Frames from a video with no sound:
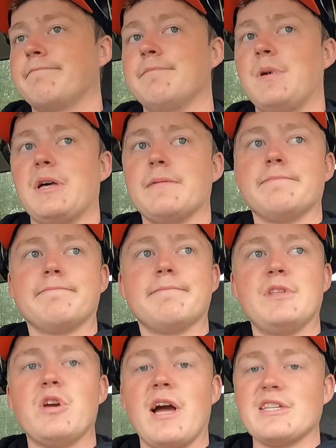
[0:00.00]
But
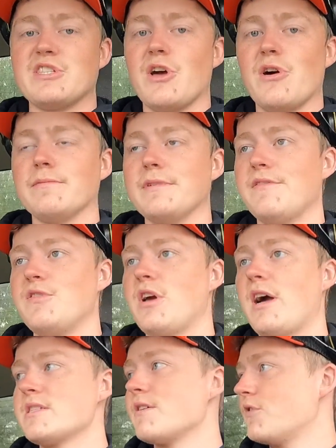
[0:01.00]
you guys know, if you
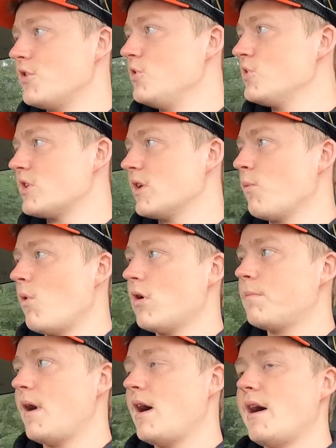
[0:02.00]
guys have used a
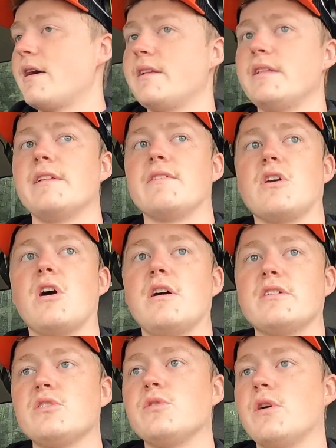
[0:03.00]
walk behind and then
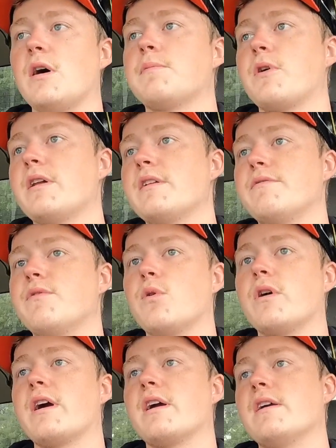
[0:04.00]
gone to upgrade it
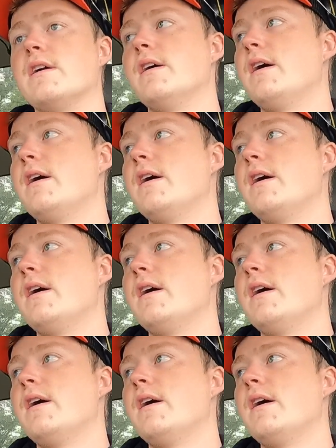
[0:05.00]
for a